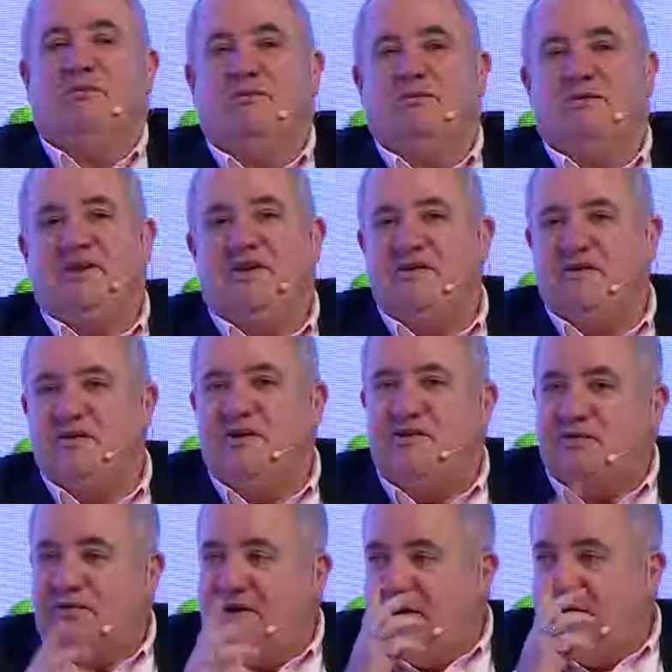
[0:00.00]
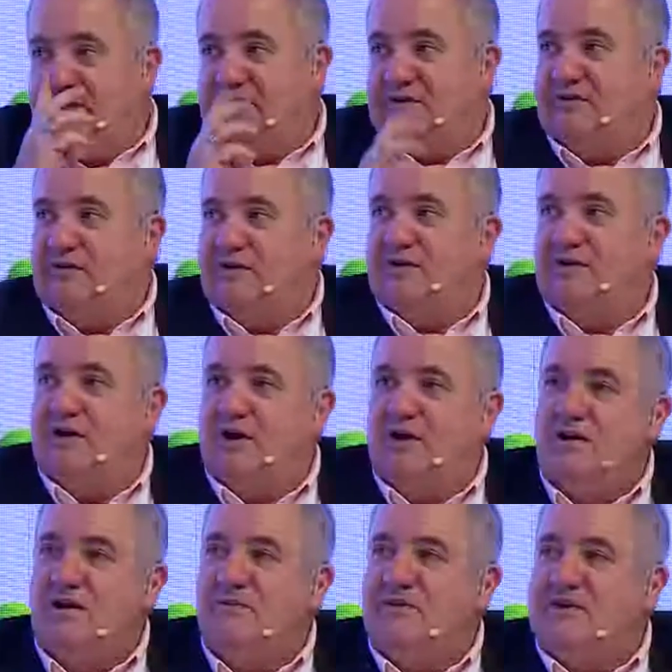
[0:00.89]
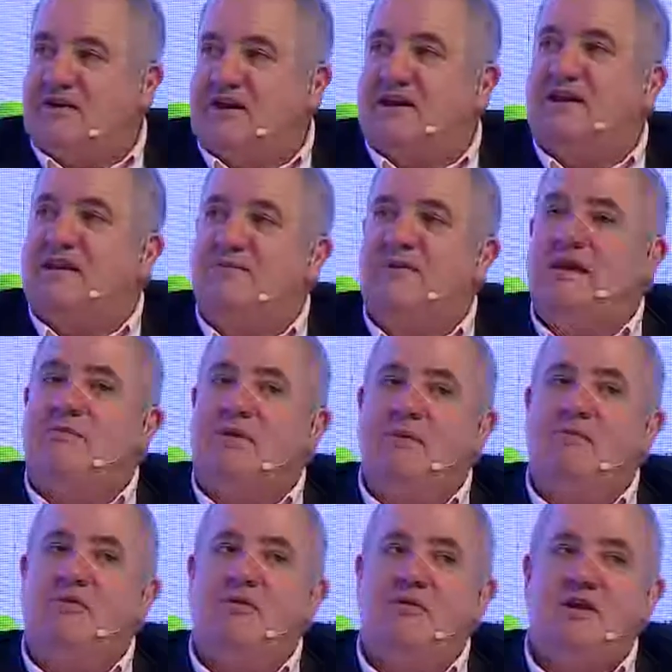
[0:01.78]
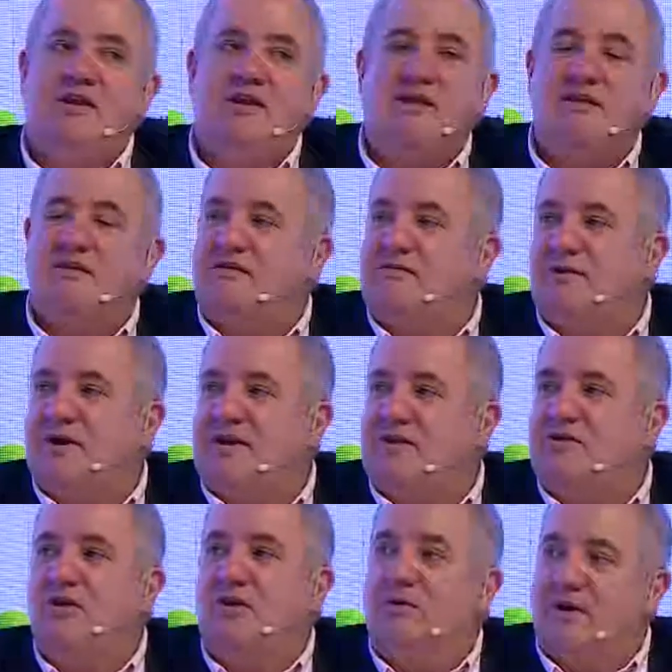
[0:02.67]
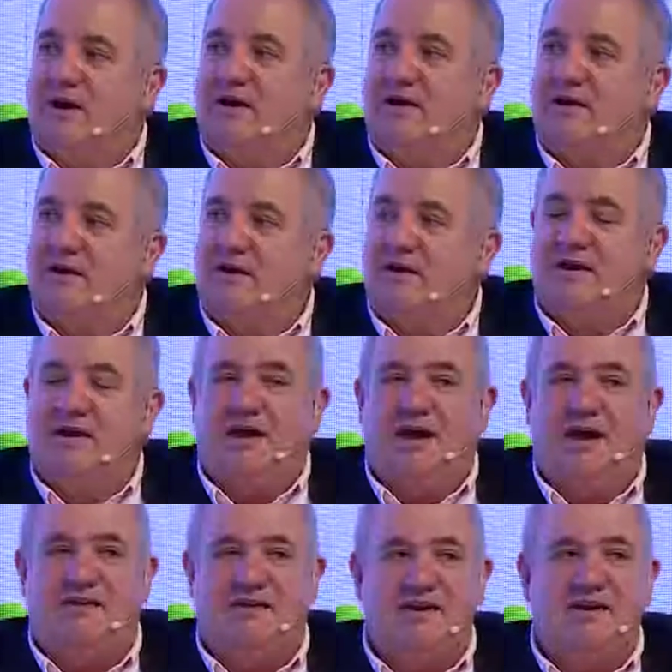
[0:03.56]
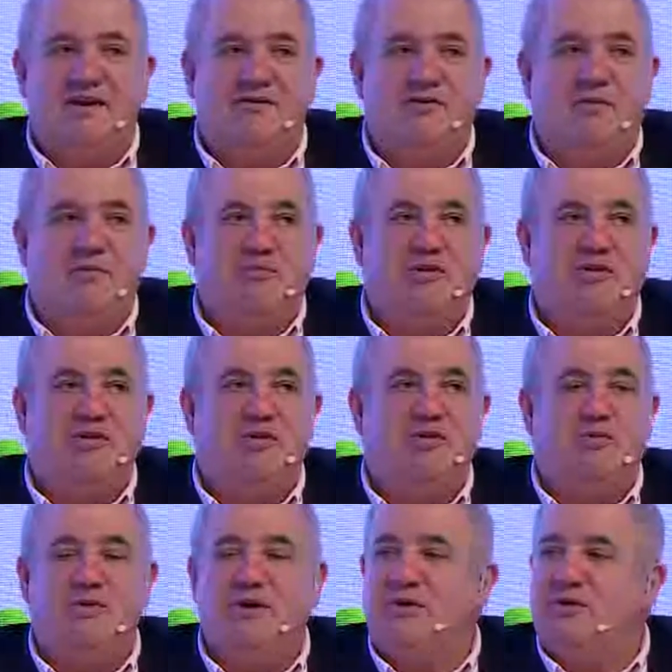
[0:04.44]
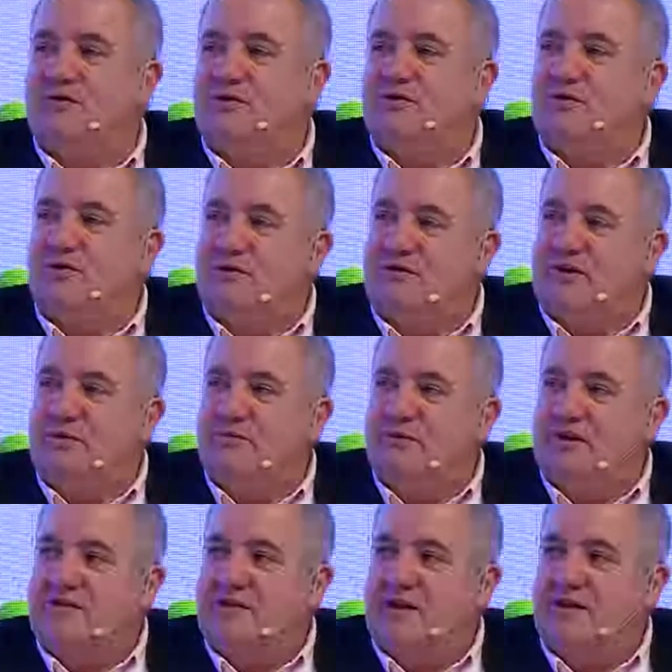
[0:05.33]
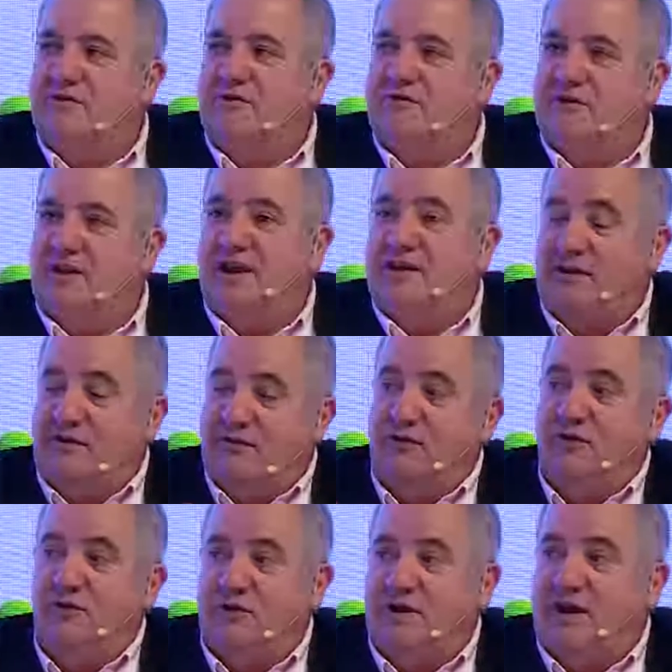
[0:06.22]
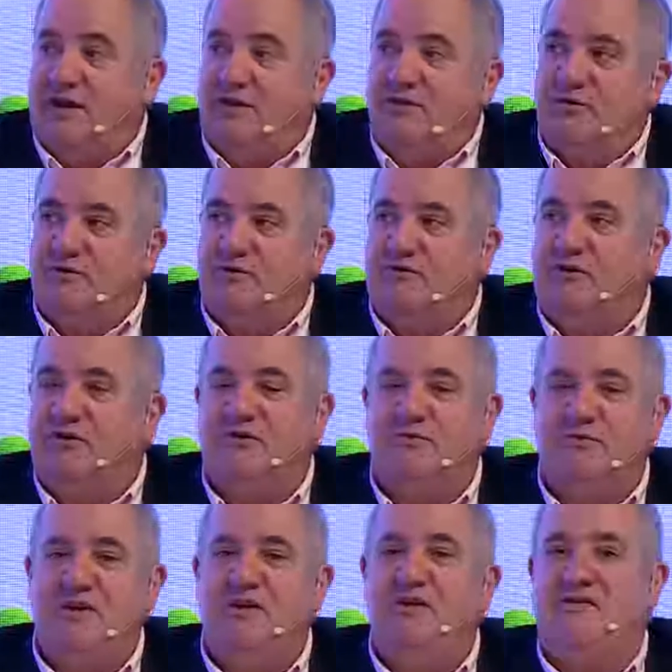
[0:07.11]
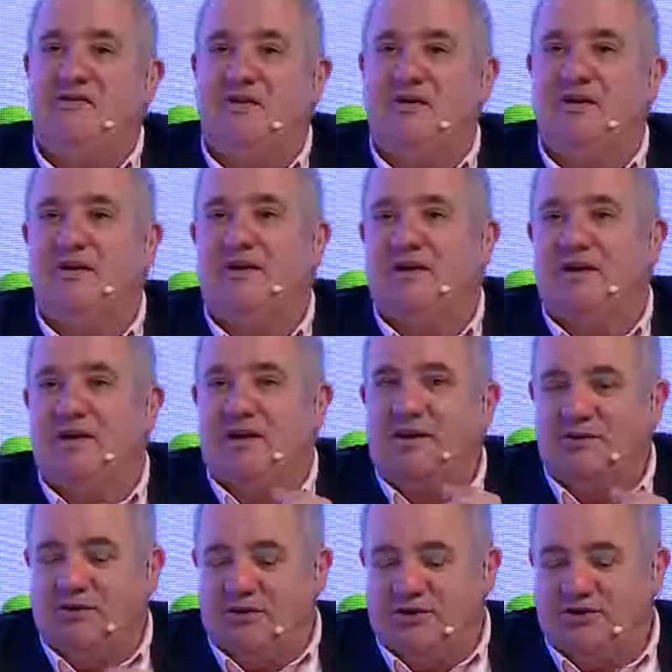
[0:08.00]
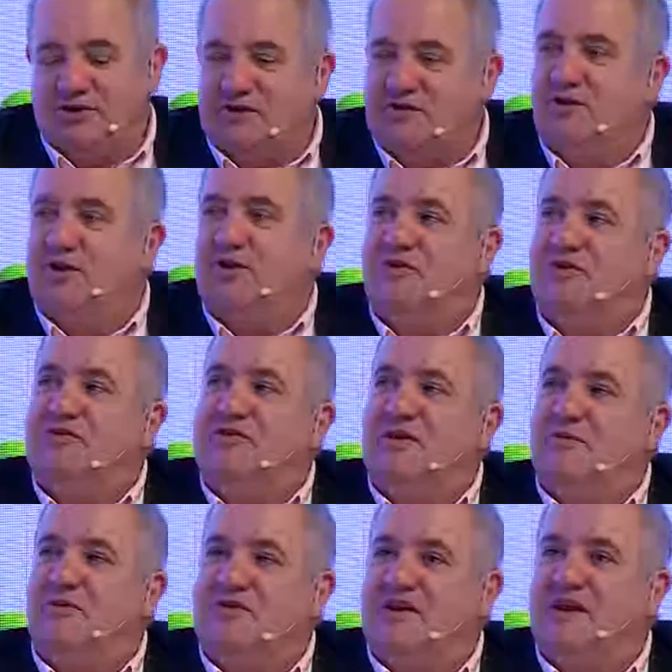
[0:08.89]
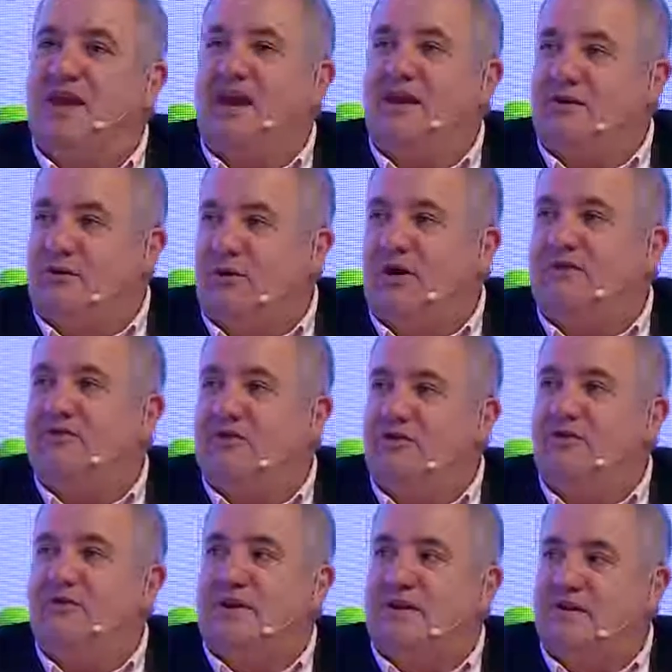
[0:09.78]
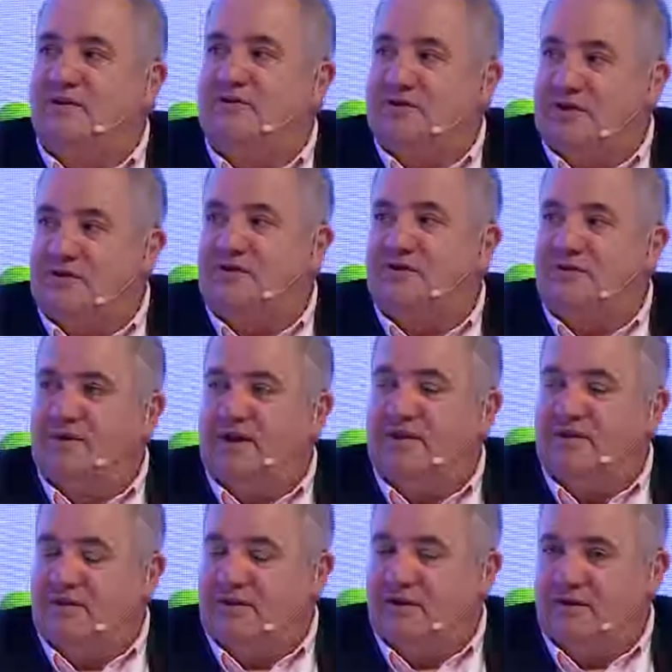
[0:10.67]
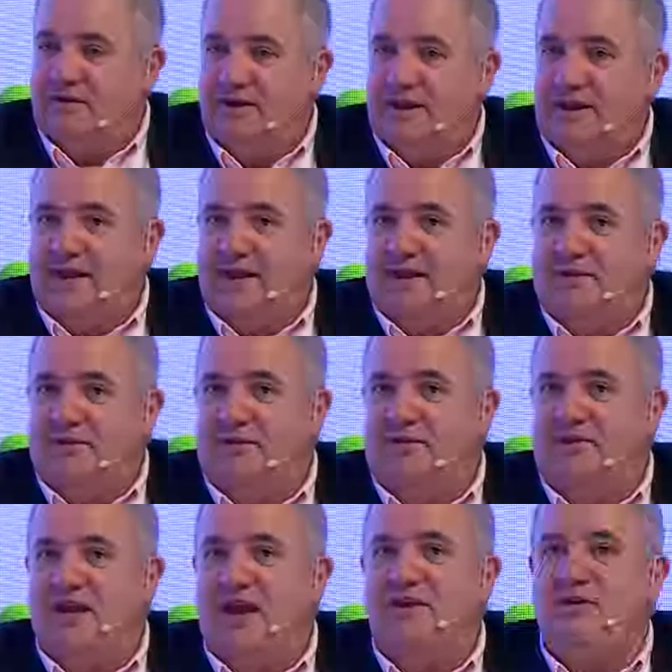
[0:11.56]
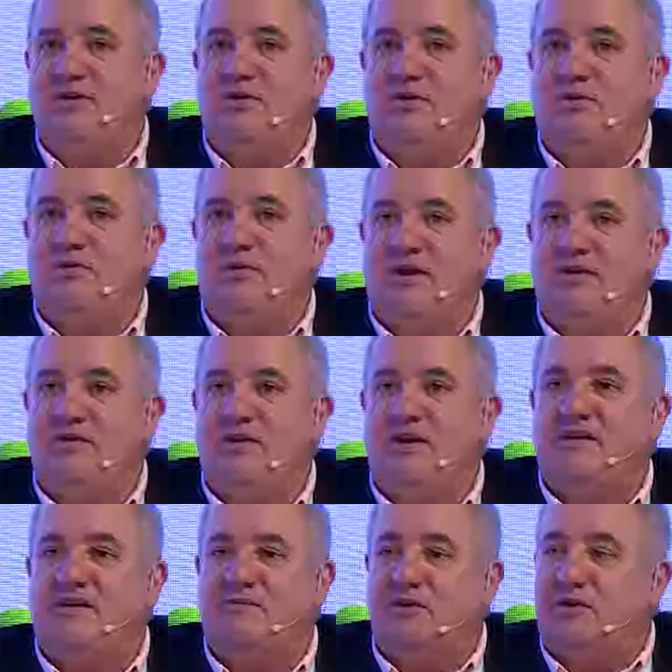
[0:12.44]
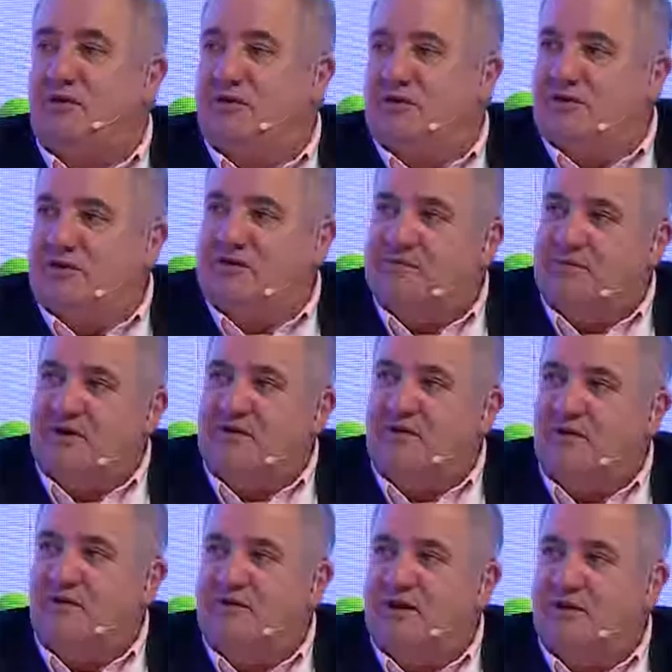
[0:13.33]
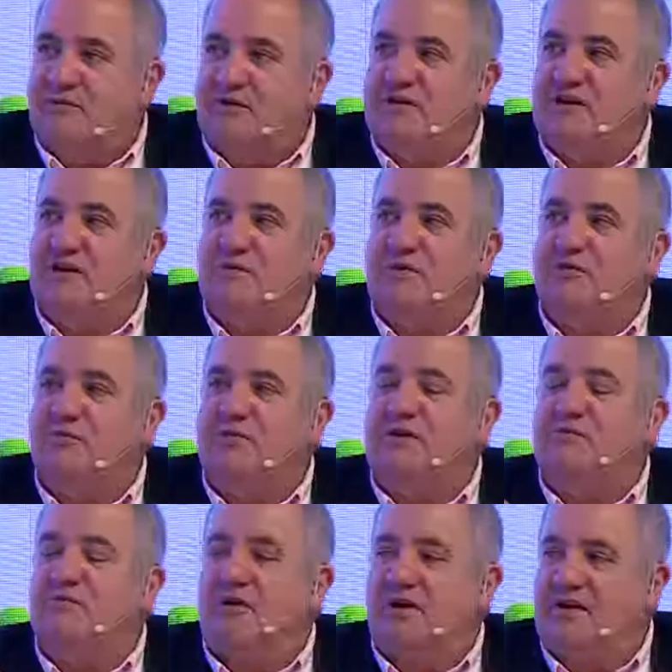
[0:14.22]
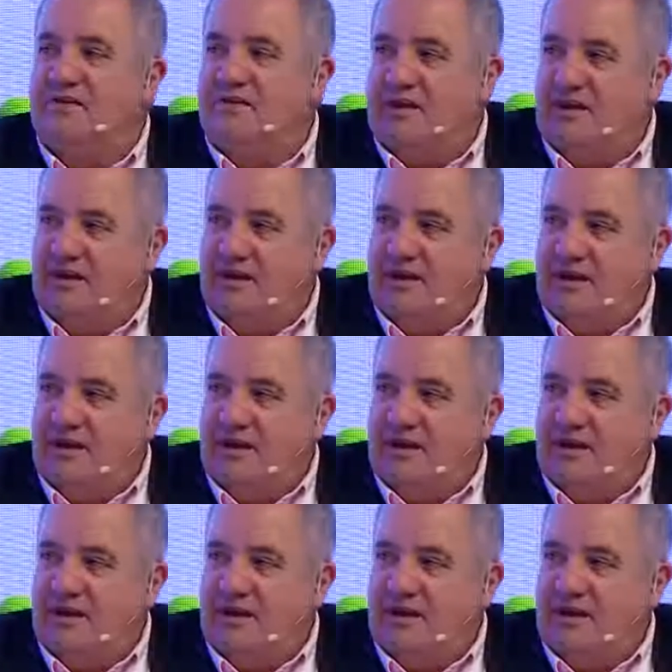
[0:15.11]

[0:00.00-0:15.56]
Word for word: we discussed three years only with academic people, and it went nowhere. And then at some point, you know, we go to the government, and the, like in the U K, you know, the first minister, you know, just knock on the table, say, "Guy, you have to do it. Just do it." So, so then, you know, once it has been endorsed by the government, it was a bit more easy.